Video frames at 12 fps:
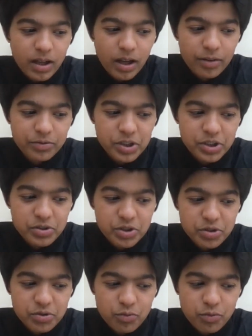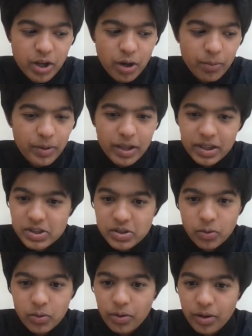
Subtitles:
of just reopening school